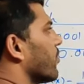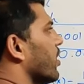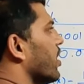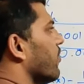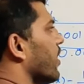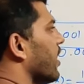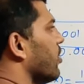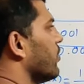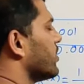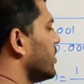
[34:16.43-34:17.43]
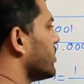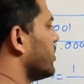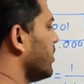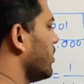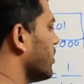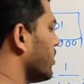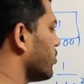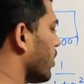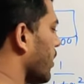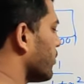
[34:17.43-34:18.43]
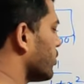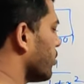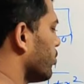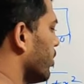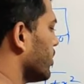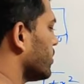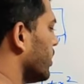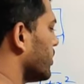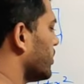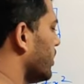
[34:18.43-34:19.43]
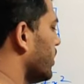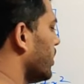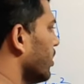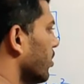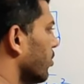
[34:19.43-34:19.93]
A value is 60 here, so I am substituting 60